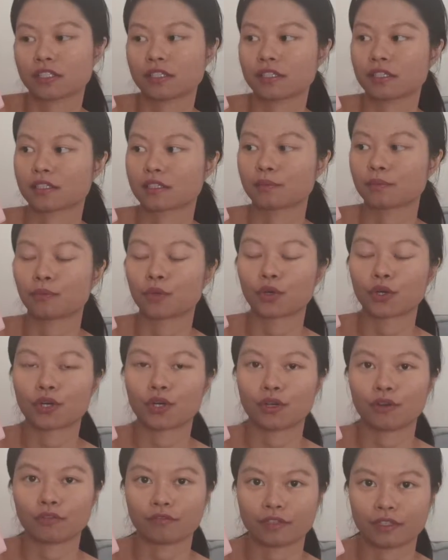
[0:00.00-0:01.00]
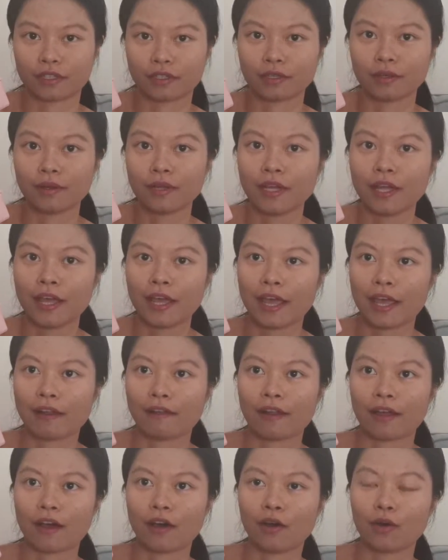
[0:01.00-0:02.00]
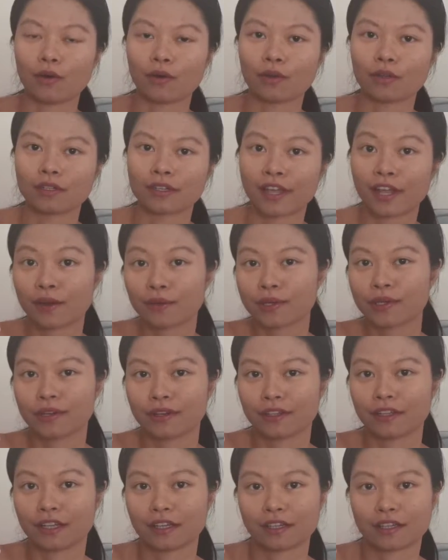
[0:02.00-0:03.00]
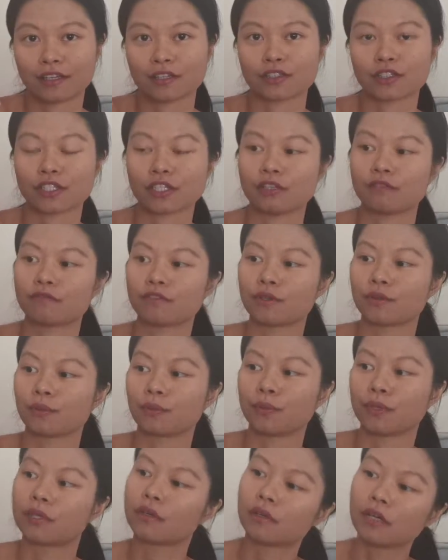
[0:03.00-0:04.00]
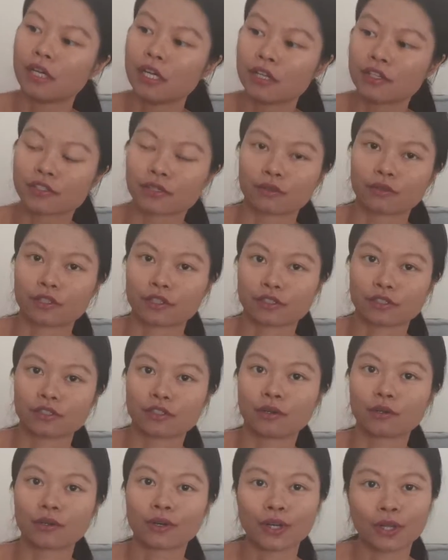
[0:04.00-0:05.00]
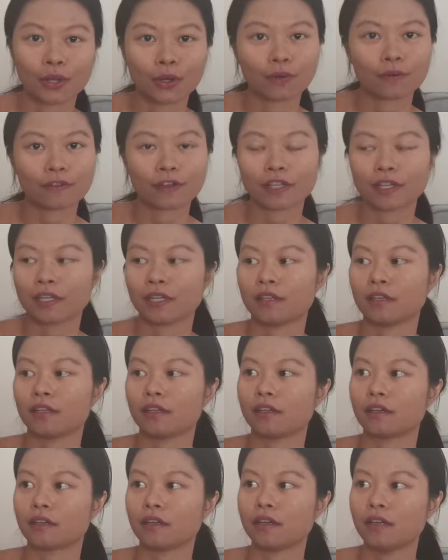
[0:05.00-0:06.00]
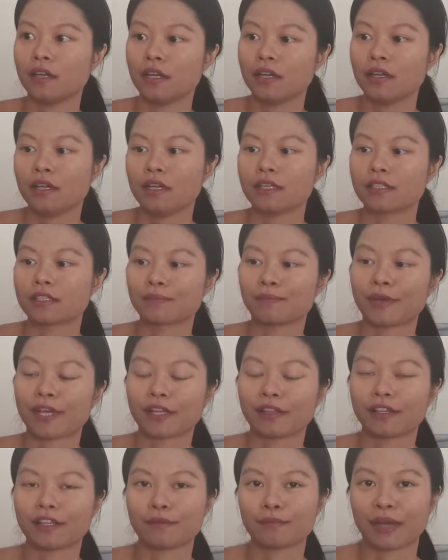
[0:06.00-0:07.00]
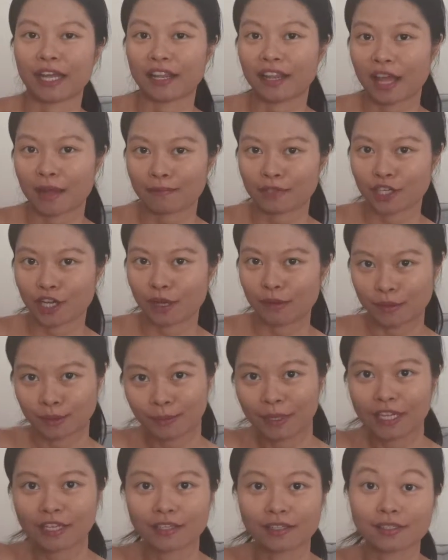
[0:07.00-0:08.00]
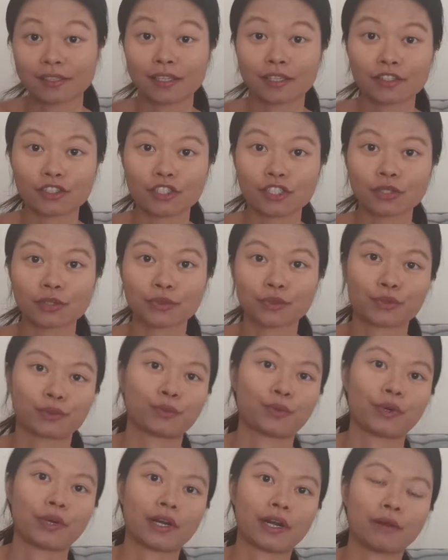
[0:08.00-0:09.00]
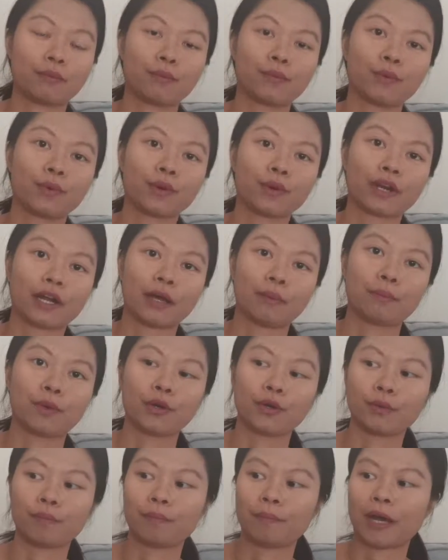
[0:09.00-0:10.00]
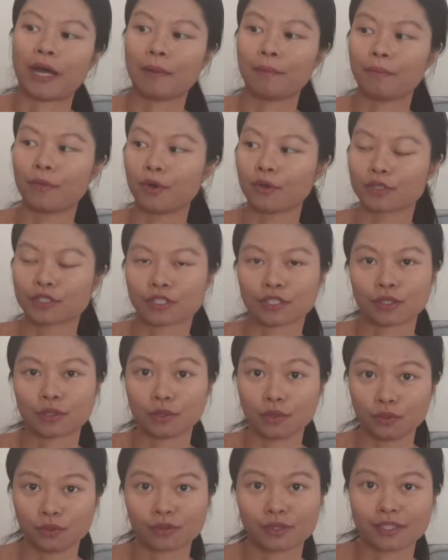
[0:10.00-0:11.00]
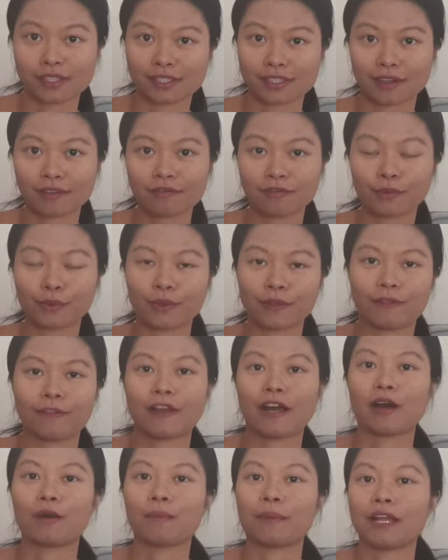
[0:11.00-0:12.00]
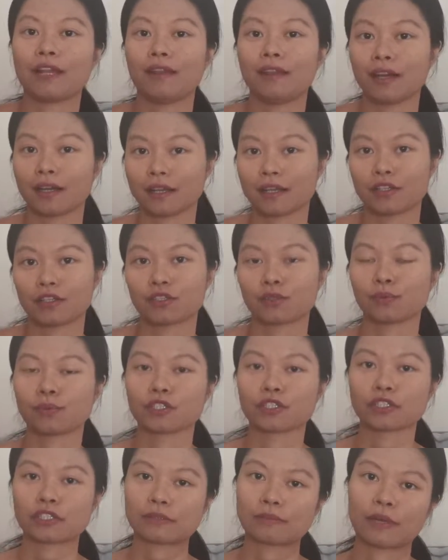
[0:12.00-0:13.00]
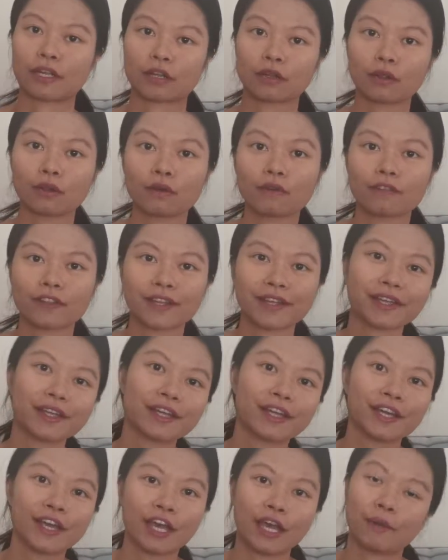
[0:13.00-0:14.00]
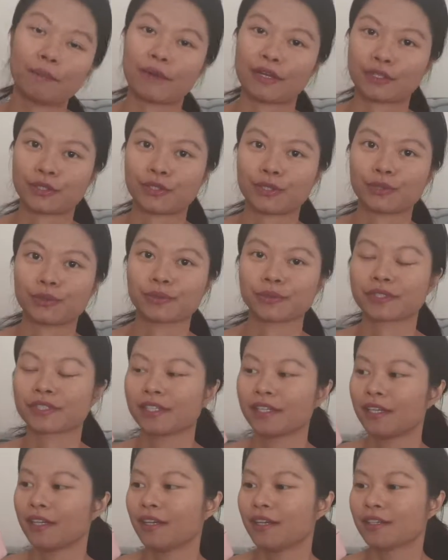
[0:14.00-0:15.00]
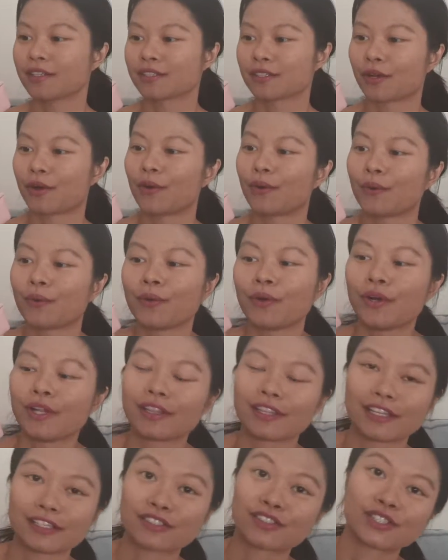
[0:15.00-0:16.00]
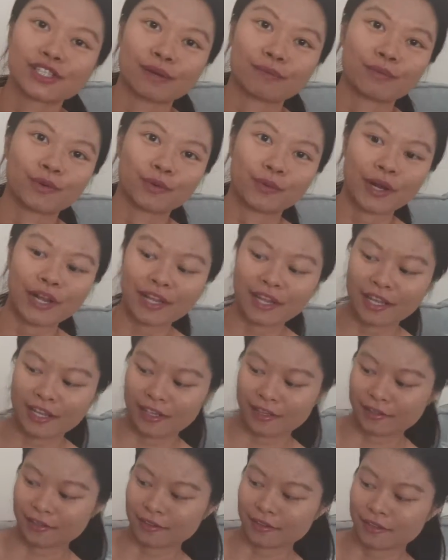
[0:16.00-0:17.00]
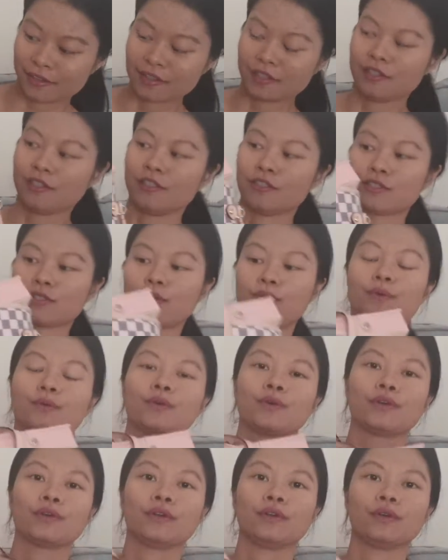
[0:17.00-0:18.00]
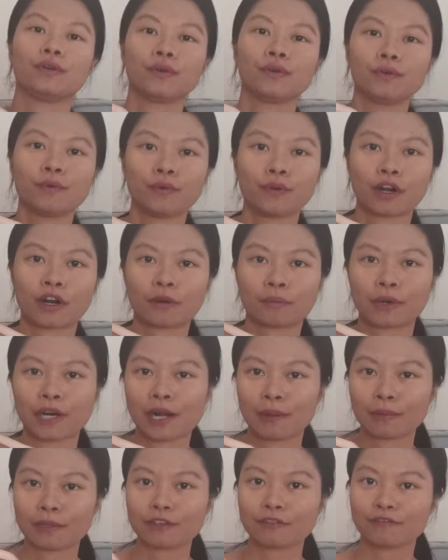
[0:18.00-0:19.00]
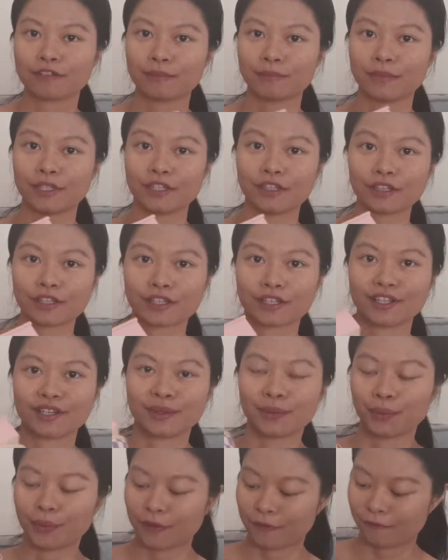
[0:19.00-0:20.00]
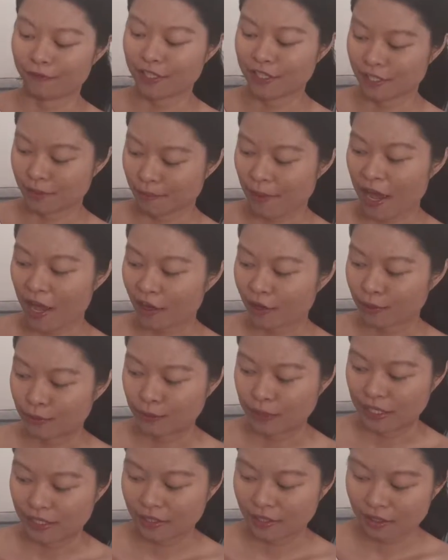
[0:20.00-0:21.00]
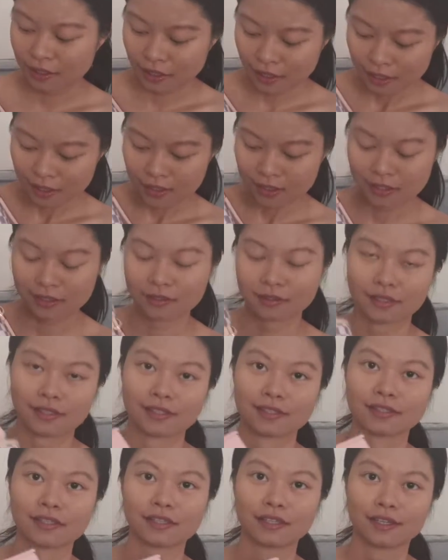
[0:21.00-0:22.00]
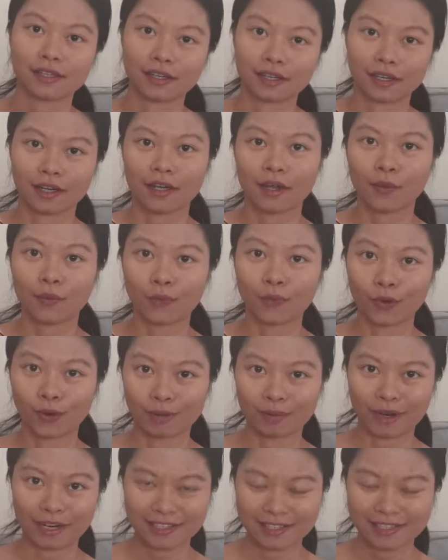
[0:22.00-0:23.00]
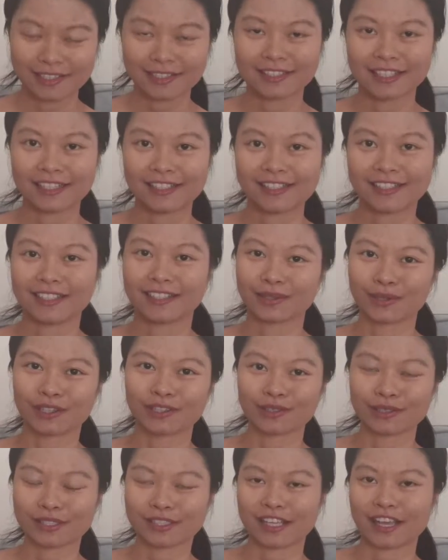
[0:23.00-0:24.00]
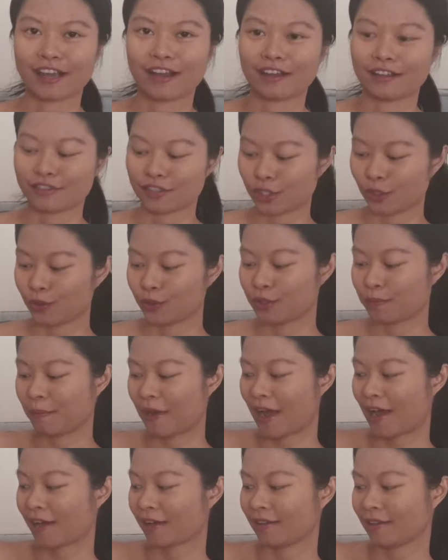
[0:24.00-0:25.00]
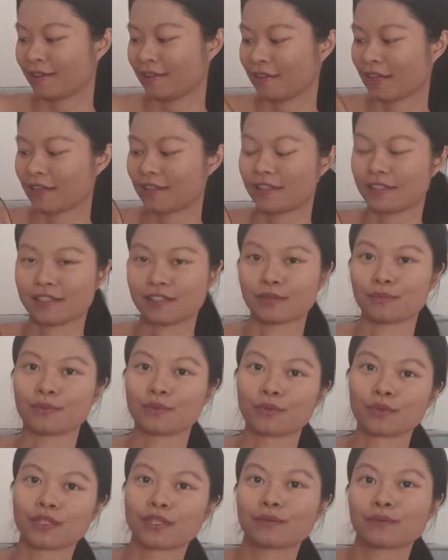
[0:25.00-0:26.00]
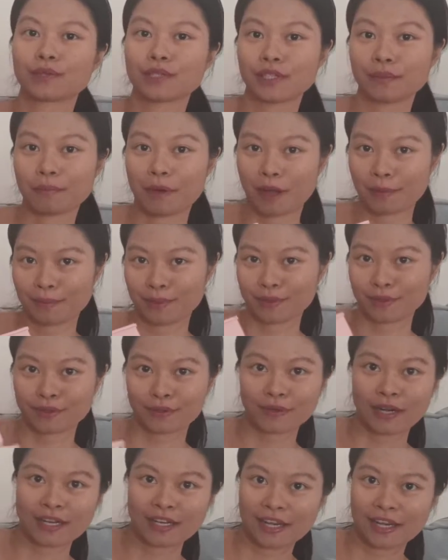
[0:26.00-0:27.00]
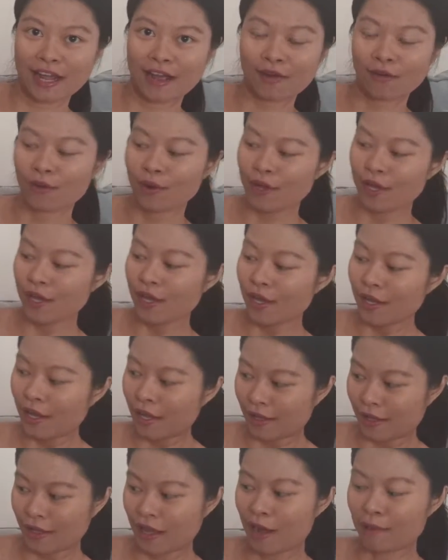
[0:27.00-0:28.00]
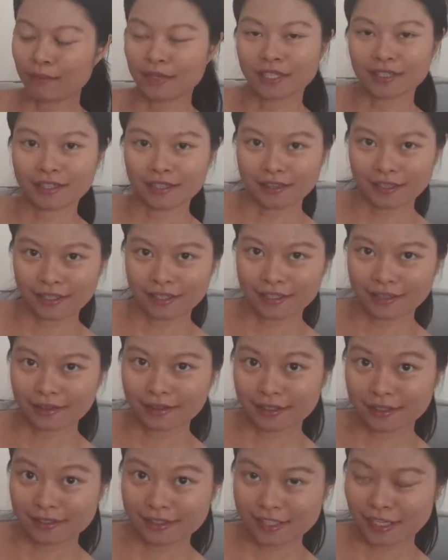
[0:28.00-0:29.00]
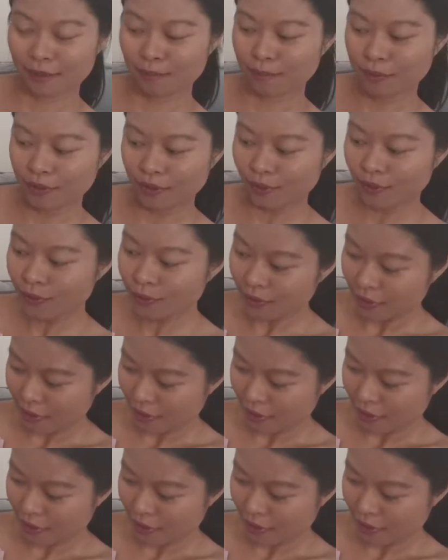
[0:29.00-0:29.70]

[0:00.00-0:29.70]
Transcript: This is more of a handheld carry-on luggage, if you will. So there's no clothing in here. It's mainly my laptops, my essentials, where I put my most used stuff without my luggage, which is my clothing and my shoes. So let's jump right in. So you are probably familiar with this bag already. This is the Walmart Daisy Rose tote bag that is really, really popular right now. I'm gonna link a link down below.